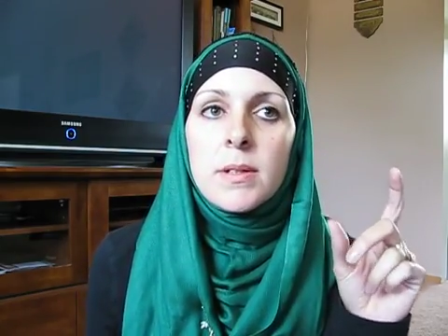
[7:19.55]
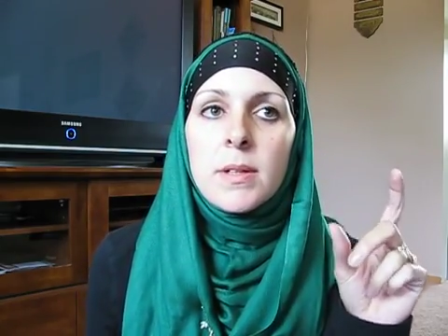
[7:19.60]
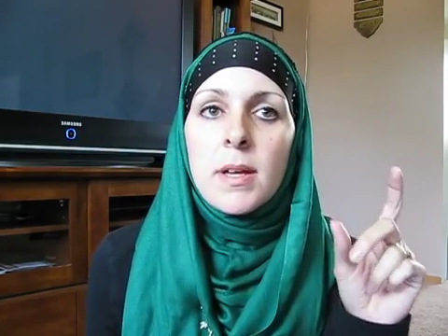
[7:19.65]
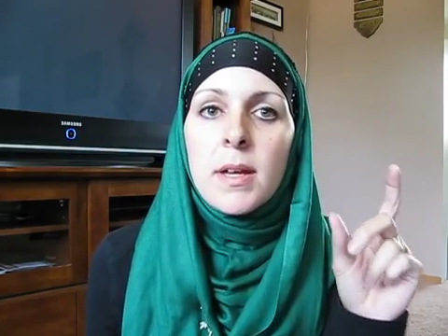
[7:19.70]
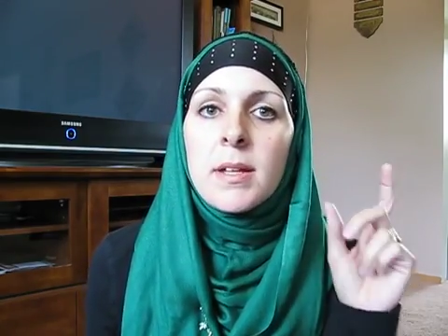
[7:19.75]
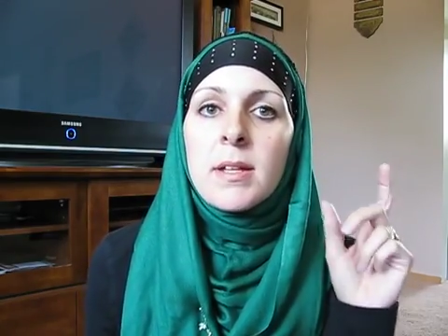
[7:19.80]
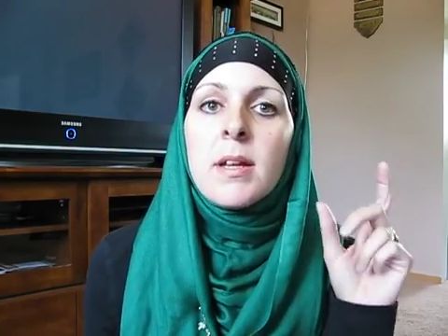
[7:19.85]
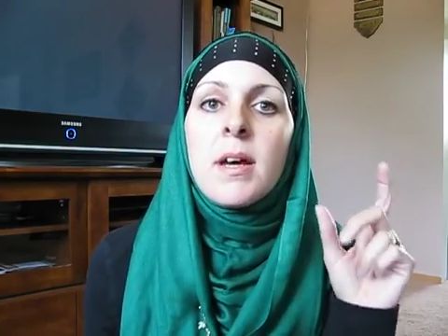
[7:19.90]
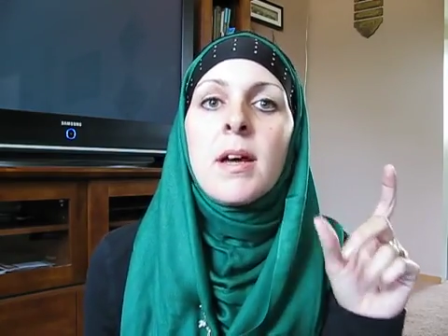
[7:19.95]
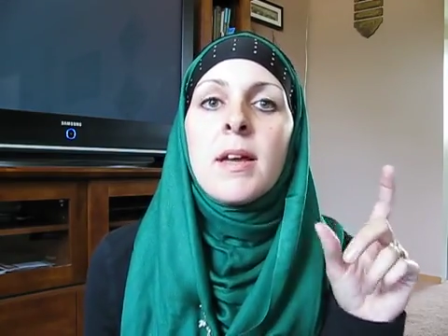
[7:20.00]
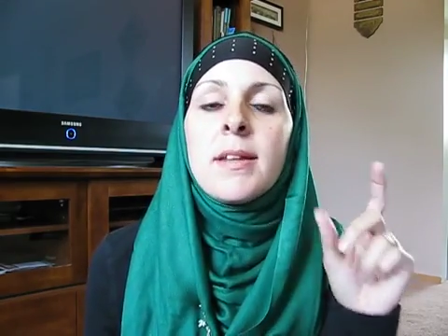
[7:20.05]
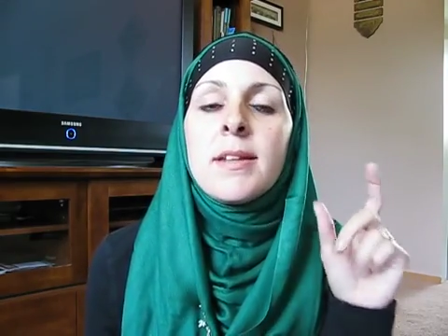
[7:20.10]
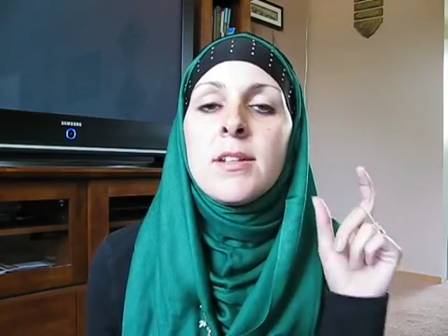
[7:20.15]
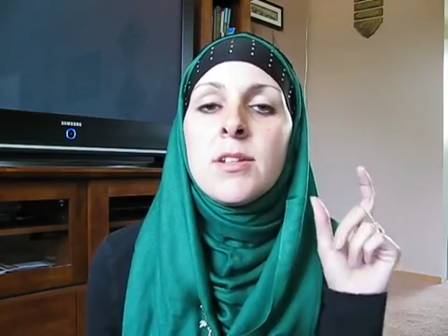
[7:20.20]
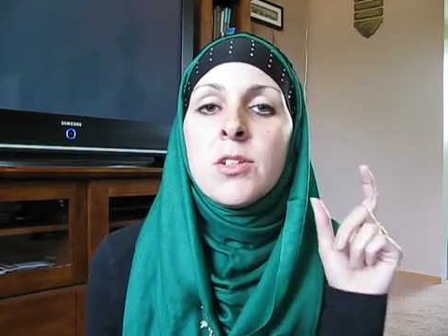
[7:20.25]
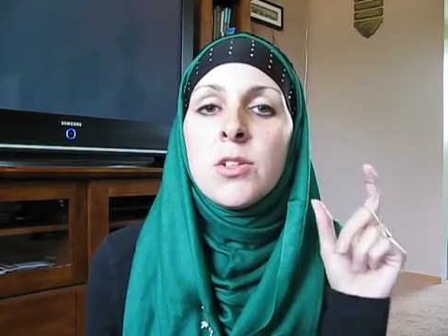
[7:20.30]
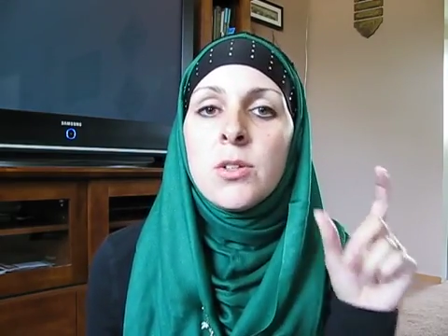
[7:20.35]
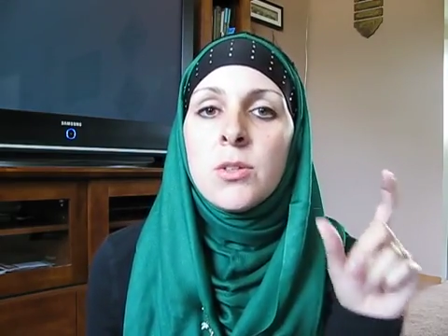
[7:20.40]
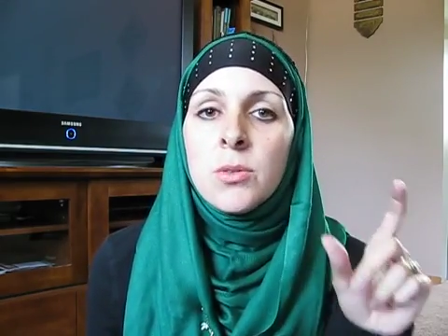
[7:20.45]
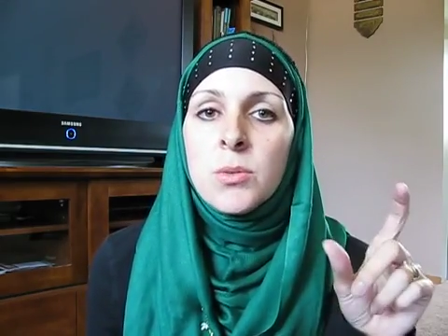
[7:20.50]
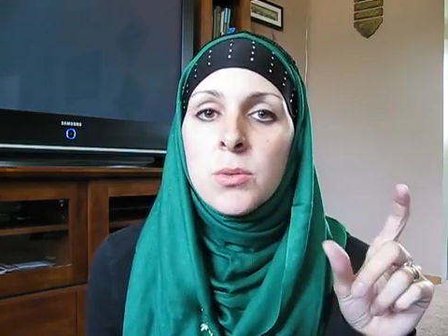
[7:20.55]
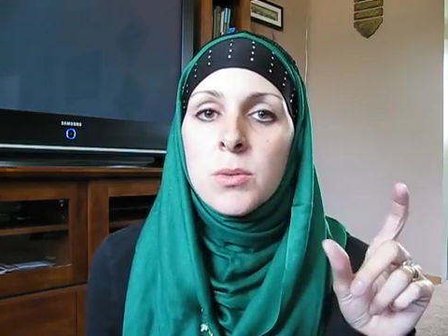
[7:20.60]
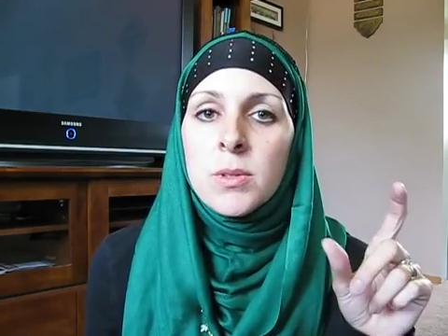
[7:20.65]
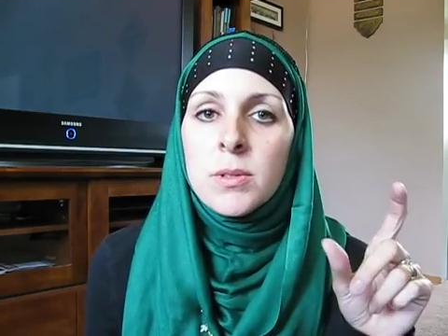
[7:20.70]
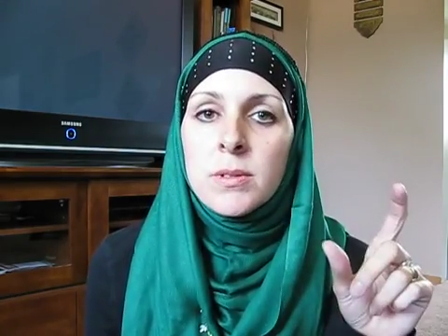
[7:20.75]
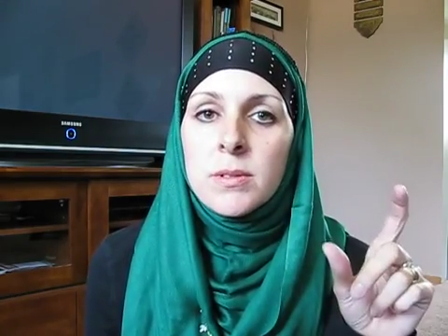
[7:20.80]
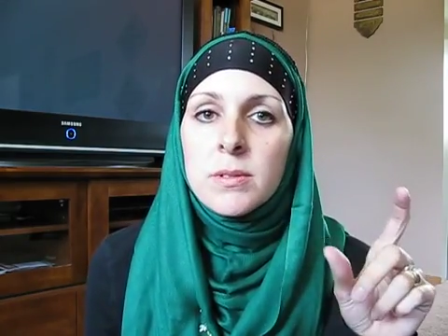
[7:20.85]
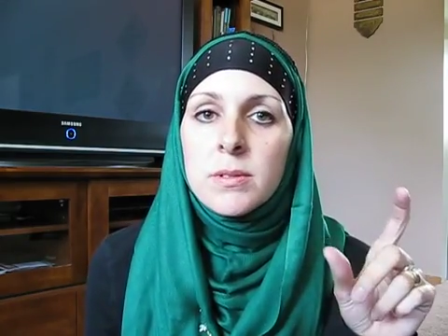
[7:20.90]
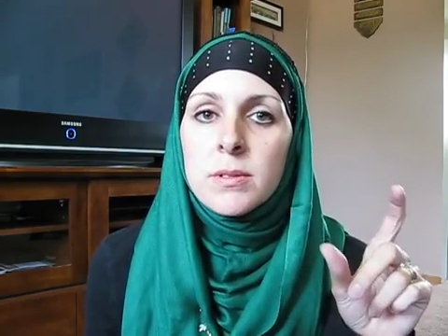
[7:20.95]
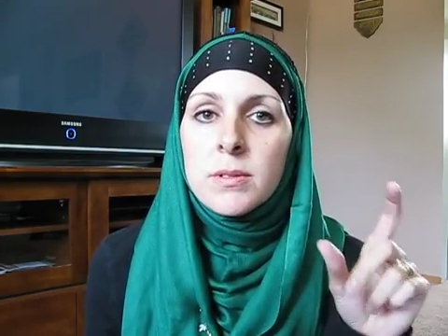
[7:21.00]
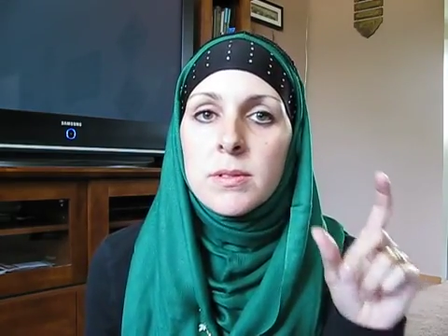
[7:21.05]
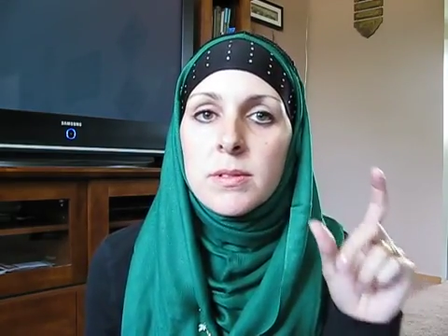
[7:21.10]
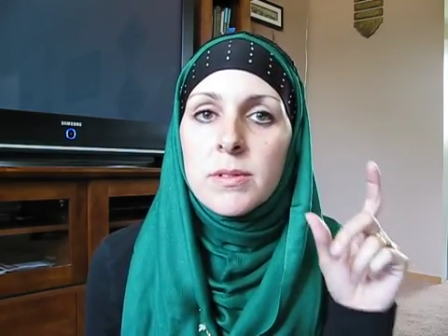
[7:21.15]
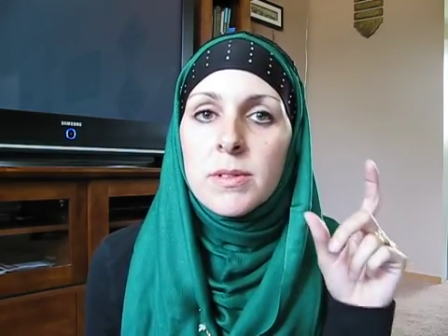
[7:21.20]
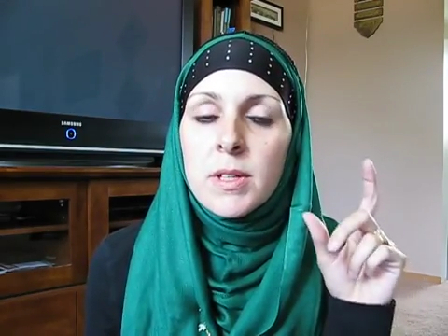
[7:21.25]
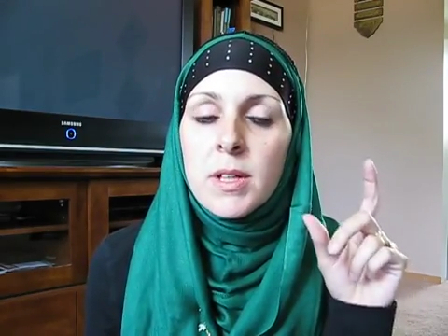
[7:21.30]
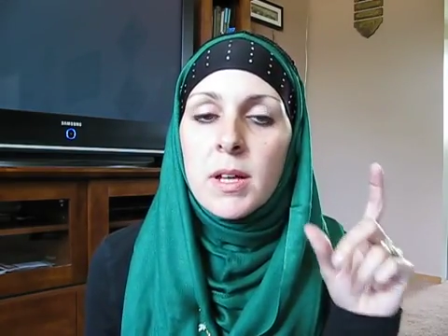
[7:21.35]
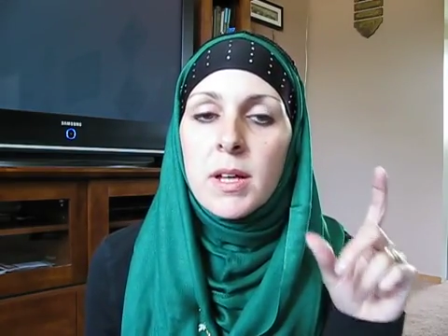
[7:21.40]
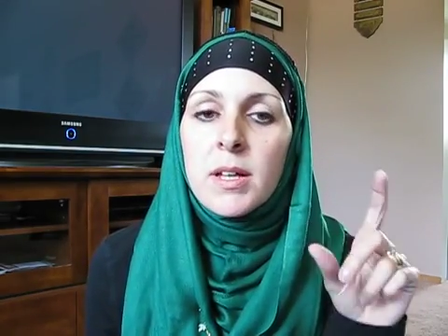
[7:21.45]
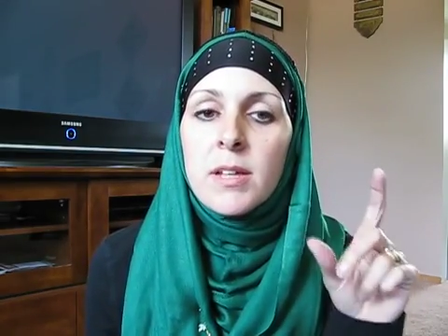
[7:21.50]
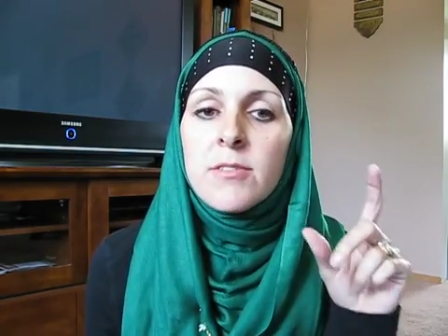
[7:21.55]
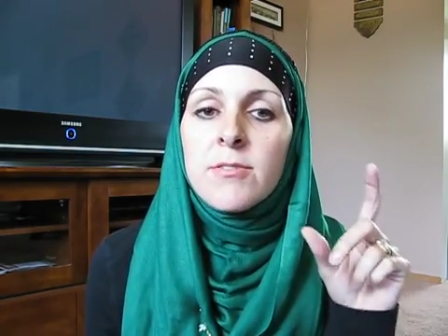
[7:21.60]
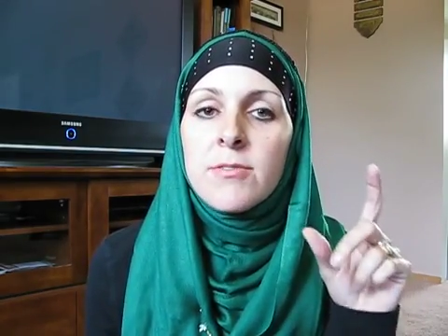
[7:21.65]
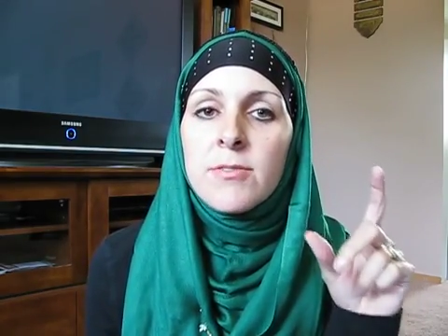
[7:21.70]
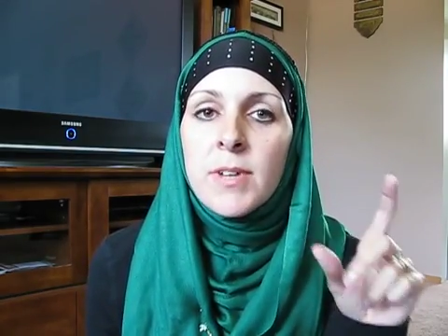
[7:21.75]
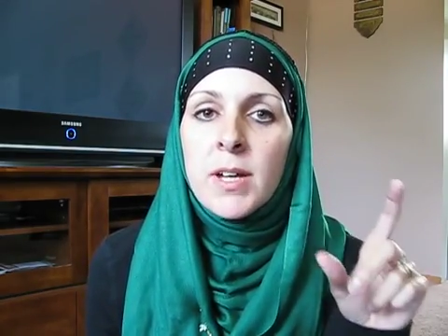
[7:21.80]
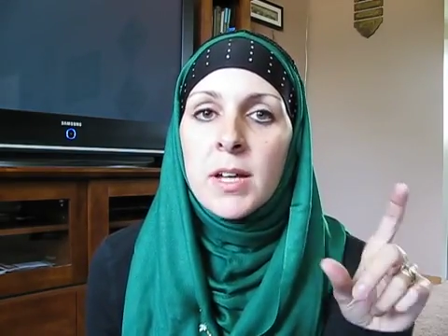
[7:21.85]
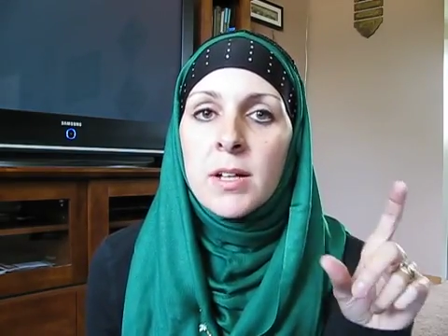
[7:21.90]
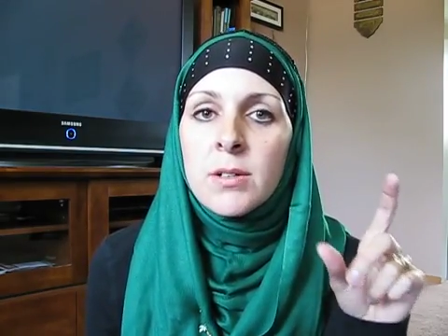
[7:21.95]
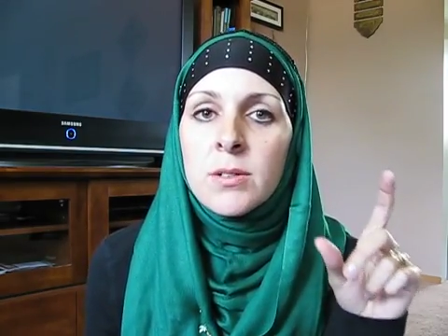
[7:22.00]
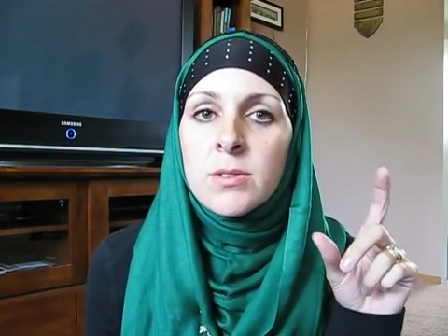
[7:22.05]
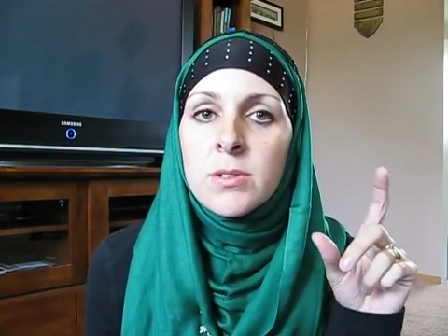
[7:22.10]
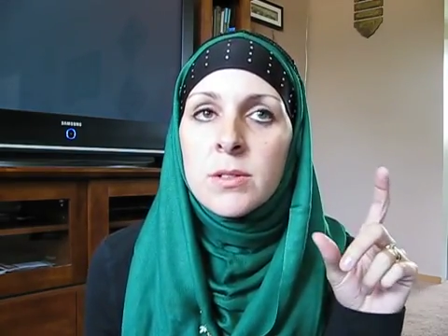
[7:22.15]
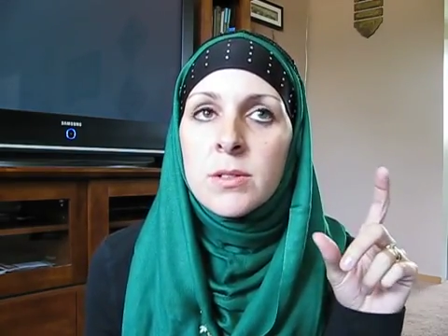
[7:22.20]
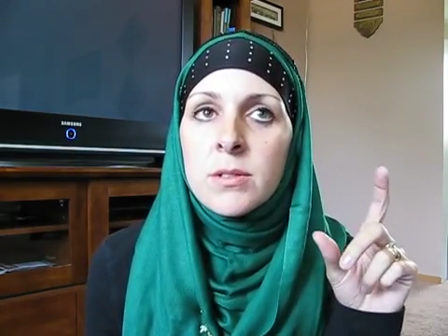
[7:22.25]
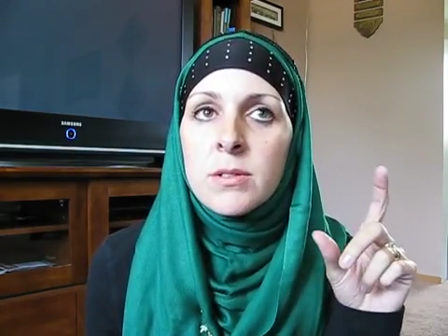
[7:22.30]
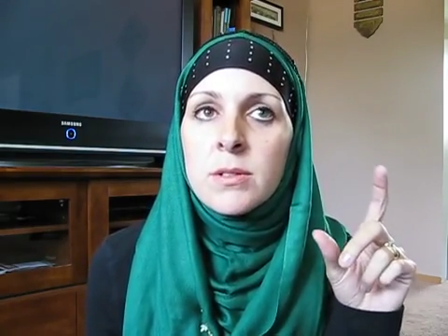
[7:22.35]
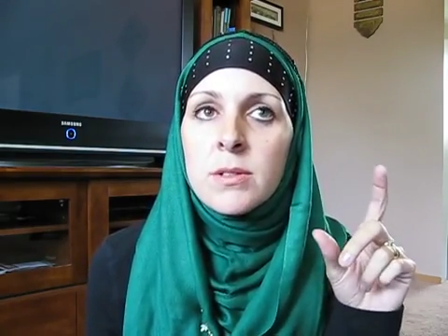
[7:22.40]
And I knew that I had found